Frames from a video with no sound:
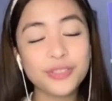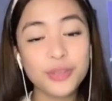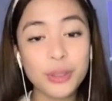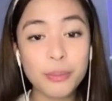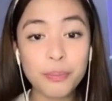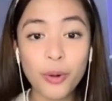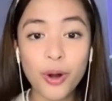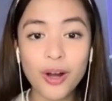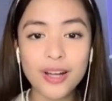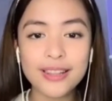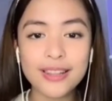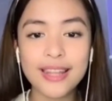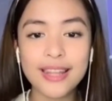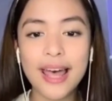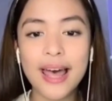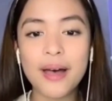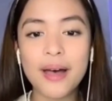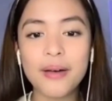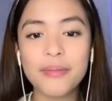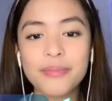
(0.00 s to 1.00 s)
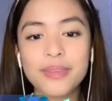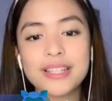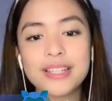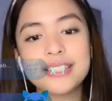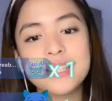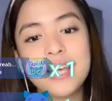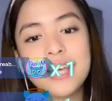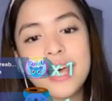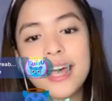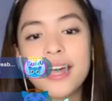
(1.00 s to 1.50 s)
report them
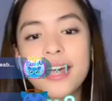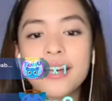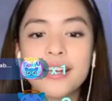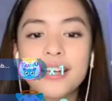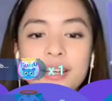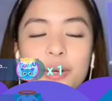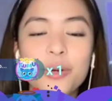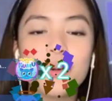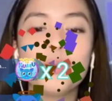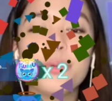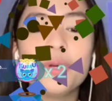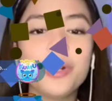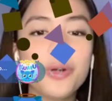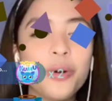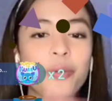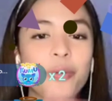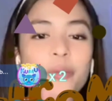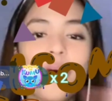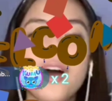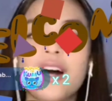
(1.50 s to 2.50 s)
kasi we don't